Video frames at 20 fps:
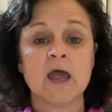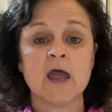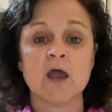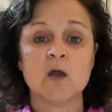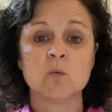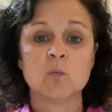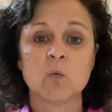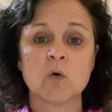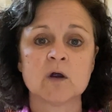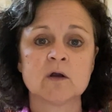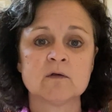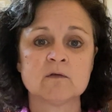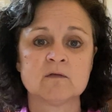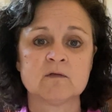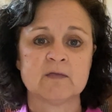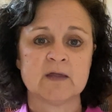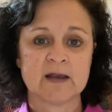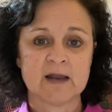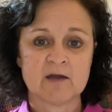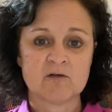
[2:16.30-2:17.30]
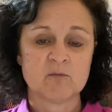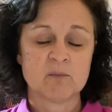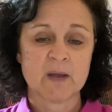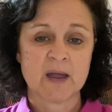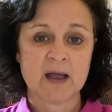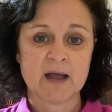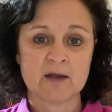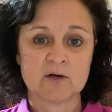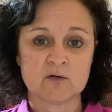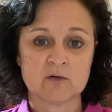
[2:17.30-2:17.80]
and words that have
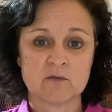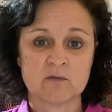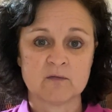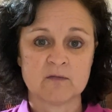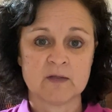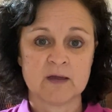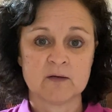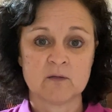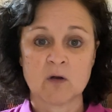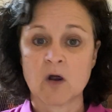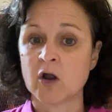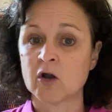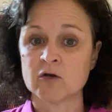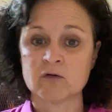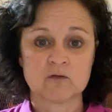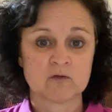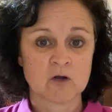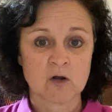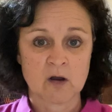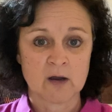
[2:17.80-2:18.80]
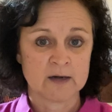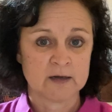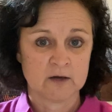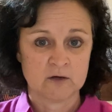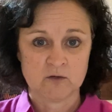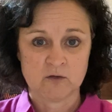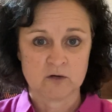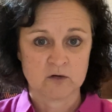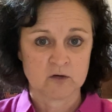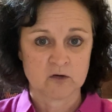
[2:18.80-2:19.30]
patterns that aren't taught
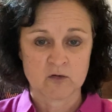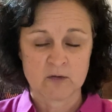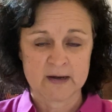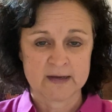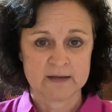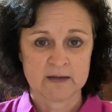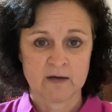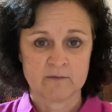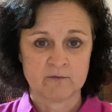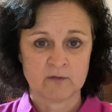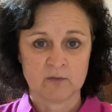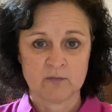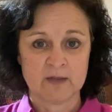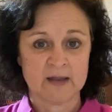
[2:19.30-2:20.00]
in your grade level,